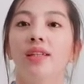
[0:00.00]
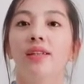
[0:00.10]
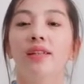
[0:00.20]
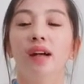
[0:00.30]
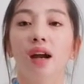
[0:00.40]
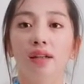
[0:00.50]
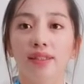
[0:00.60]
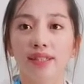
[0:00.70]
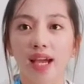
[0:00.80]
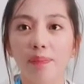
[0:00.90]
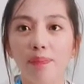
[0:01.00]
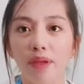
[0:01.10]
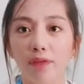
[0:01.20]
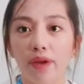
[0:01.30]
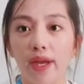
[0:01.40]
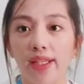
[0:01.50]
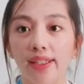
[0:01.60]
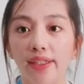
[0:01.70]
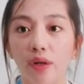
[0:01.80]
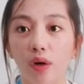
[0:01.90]
there are some
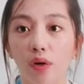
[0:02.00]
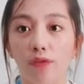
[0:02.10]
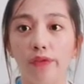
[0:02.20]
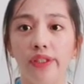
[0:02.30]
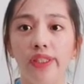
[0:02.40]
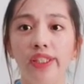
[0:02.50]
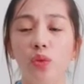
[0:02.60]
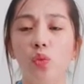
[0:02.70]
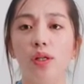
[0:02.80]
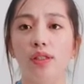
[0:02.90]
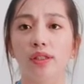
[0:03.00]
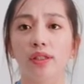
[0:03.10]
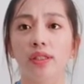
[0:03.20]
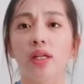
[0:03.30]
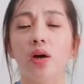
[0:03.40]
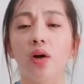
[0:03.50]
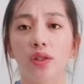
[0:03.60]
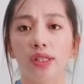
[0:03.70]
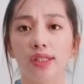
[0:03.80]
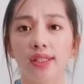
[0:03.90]
effects of dirty water
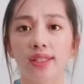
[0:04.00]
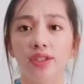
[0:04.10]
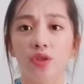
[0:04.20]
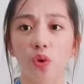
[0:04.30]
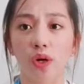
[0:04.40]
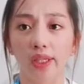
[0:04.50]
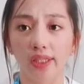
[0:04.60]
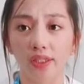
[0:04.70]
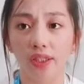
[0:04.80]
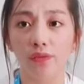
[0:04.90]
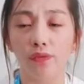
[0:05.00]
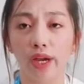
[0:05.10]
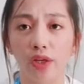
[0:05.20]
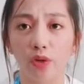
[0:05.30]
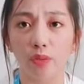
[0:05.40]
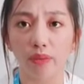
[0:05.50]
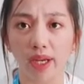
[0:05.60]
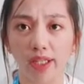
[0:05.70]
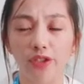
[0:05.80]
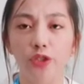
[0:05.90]
or destroyed
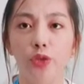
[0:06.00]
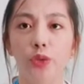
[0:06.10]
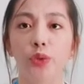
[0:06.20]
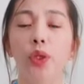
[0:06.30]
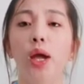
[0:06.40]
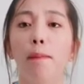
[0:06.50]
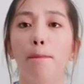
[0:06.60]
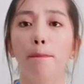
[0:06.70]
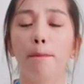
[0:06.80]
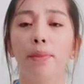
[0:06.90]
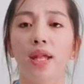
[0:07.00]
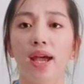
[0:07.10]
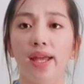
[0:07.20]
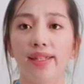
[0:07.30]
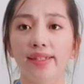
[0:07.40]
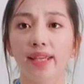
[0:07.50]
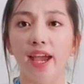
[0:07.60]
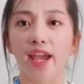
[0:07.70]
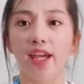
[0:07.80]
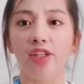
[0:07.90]
environment to plants
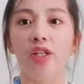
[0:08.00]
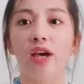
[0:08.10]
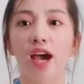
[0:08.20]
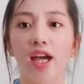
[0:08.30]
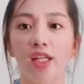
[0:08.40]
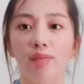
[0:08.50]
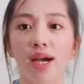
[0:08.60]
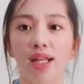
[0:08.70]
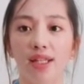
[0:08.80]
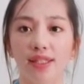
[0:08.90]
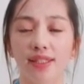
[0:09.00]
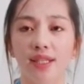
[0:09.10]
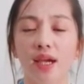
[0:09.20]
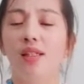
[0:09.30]
and animals.